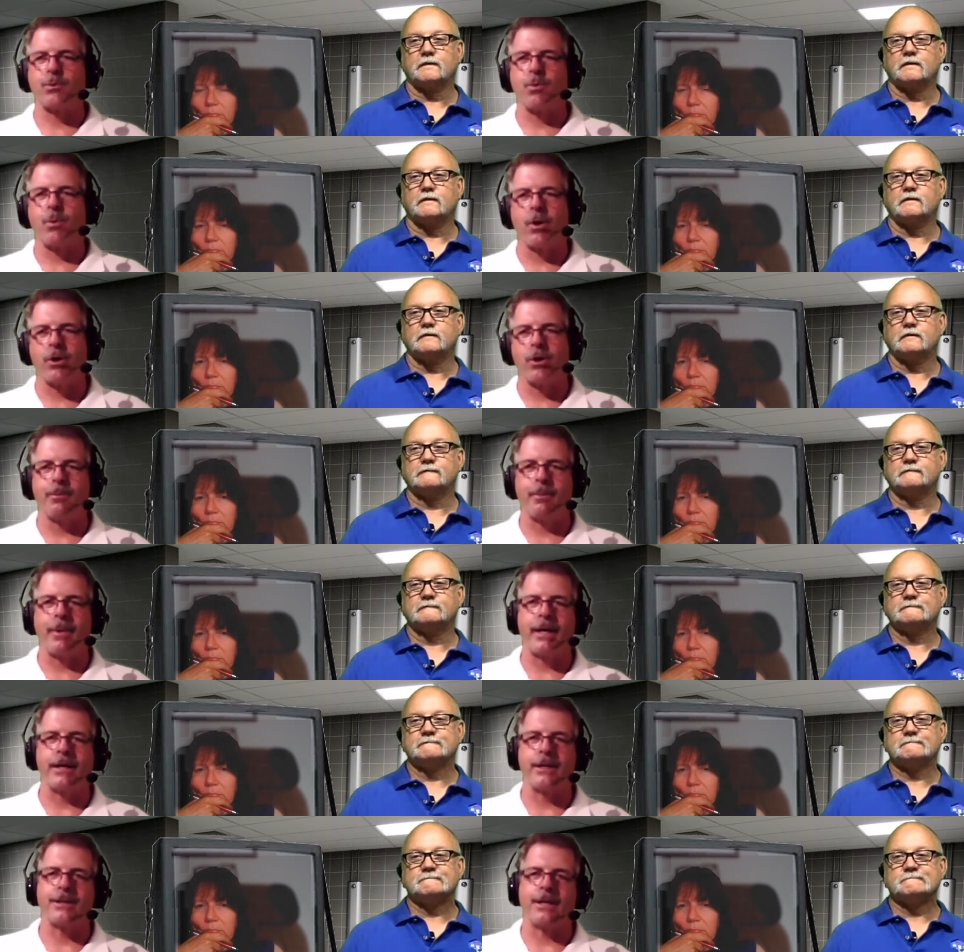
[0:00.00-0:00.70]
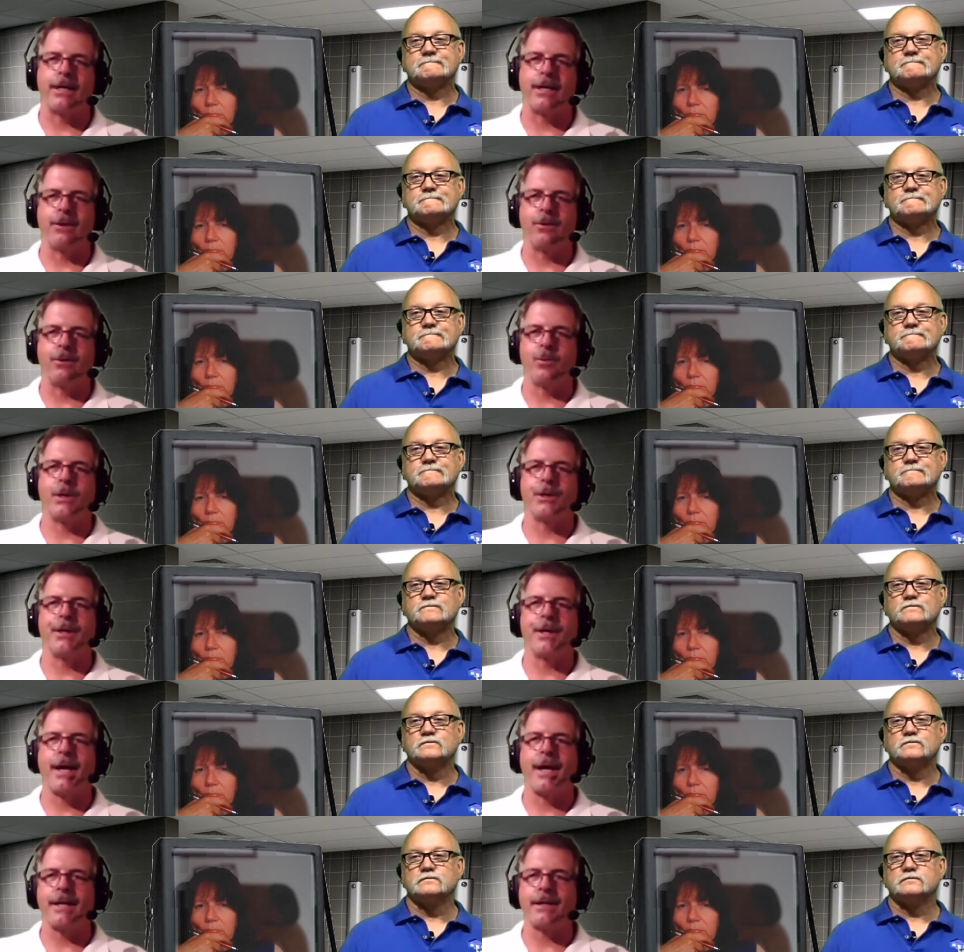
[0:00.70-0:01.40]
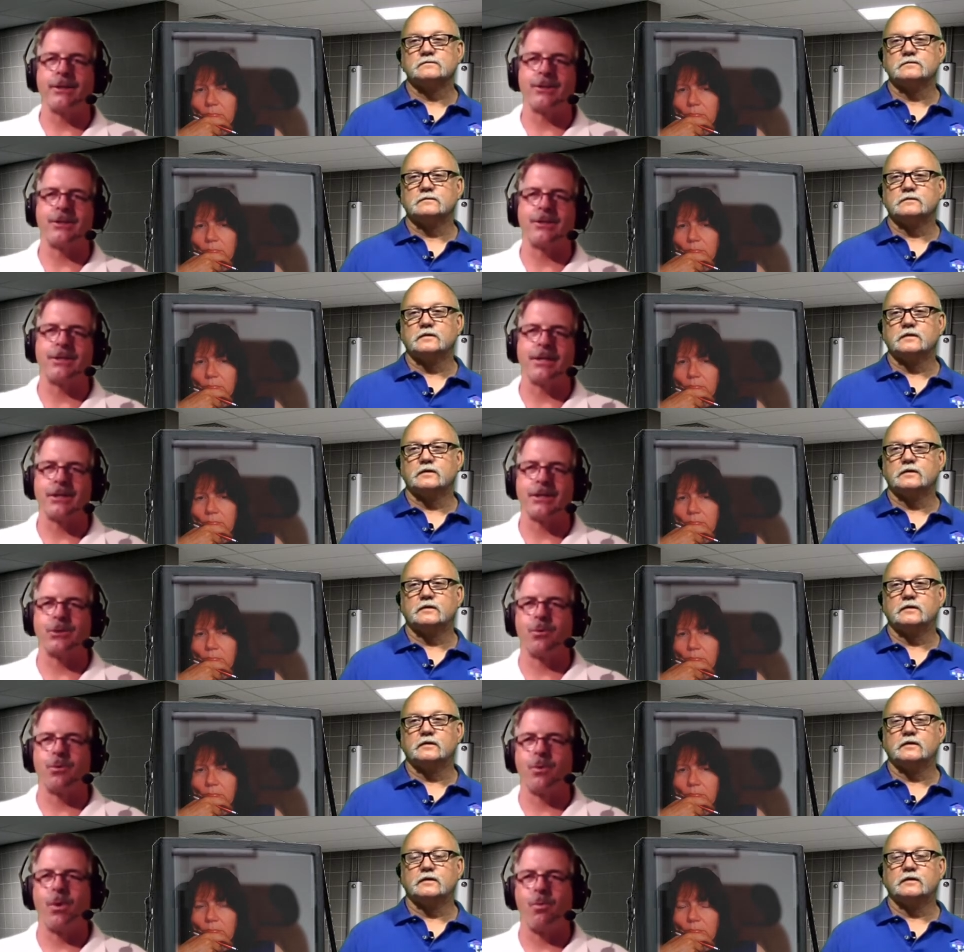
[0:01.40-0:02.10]
Speaker 1: it's water based, it will not
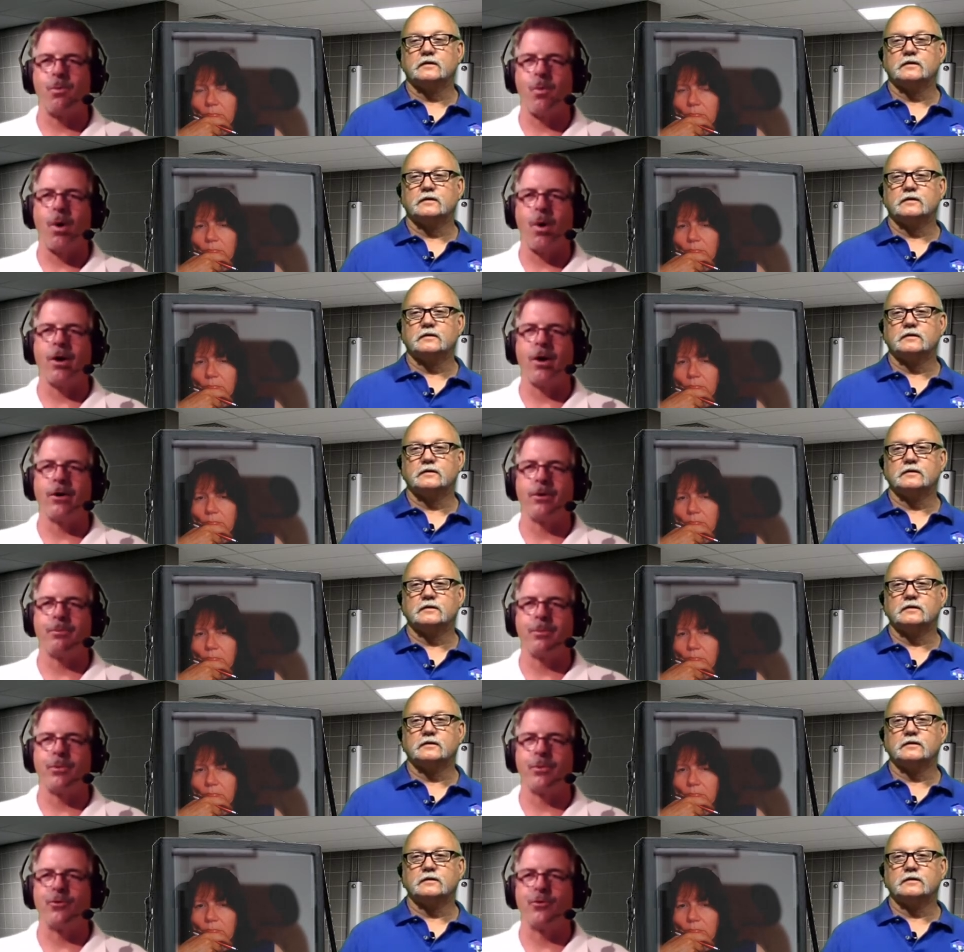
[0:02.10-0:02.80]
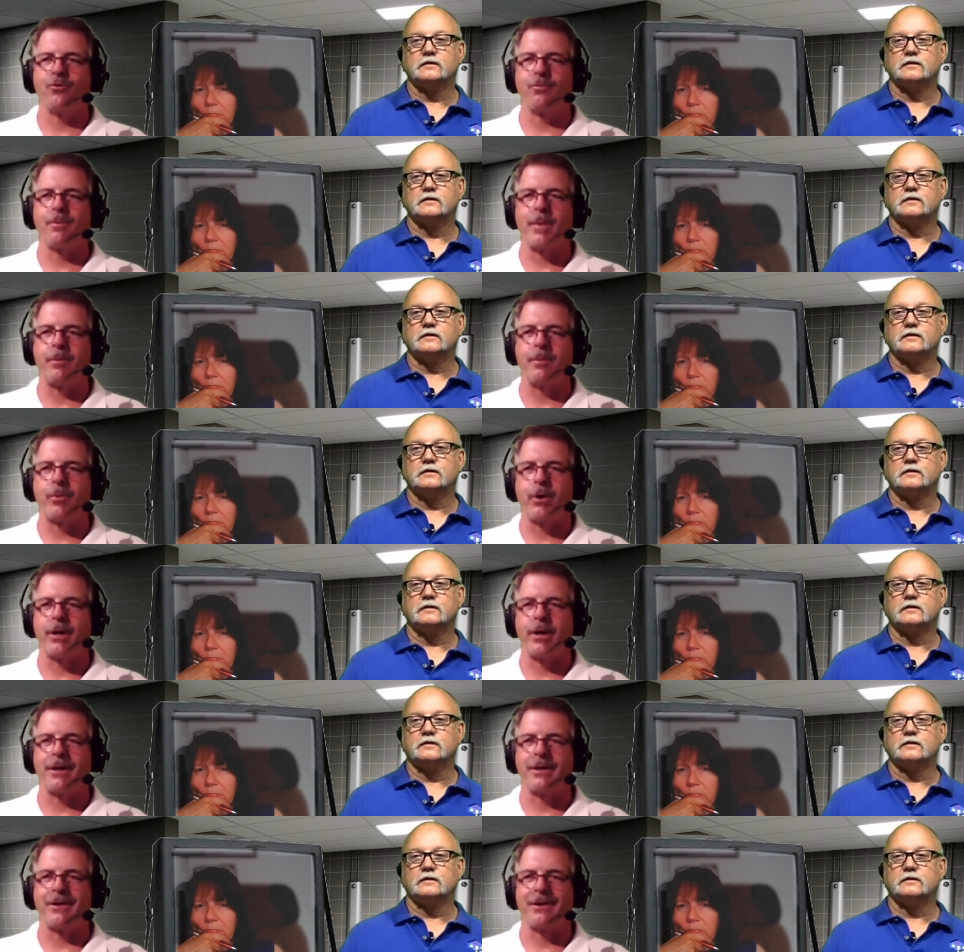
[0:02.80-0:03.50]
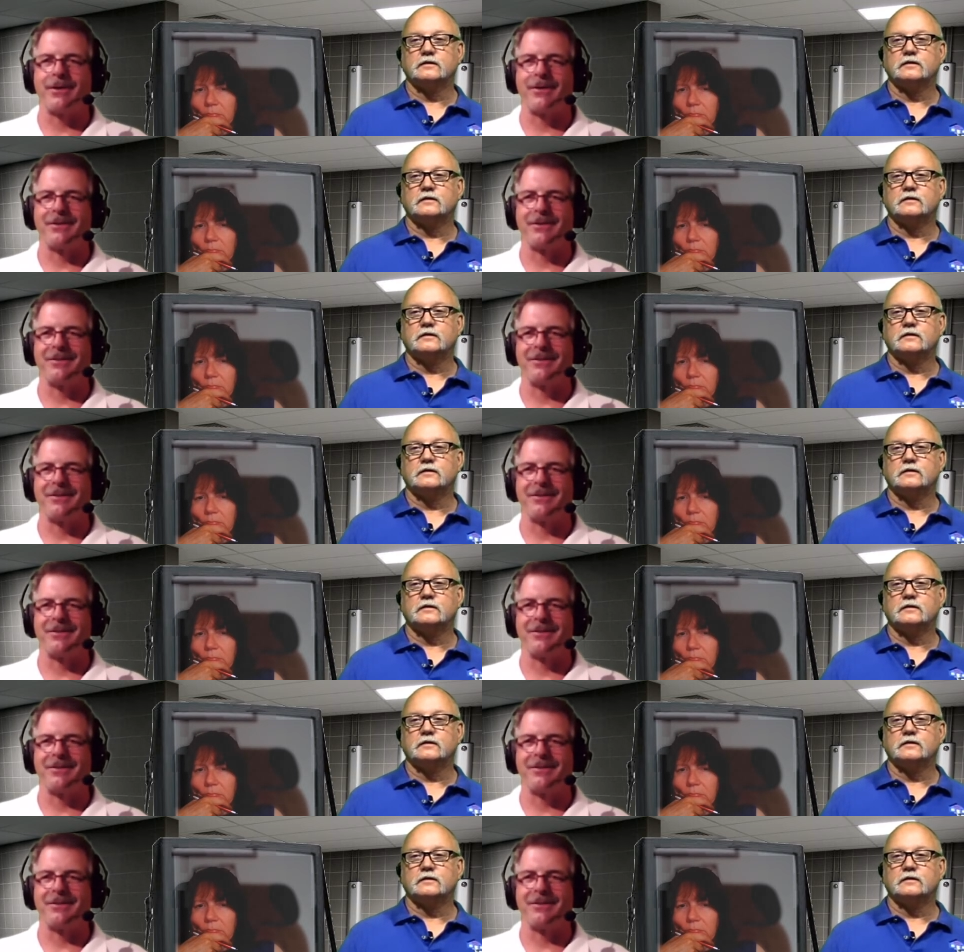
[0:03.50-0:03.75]
stick to a waterproof membrane.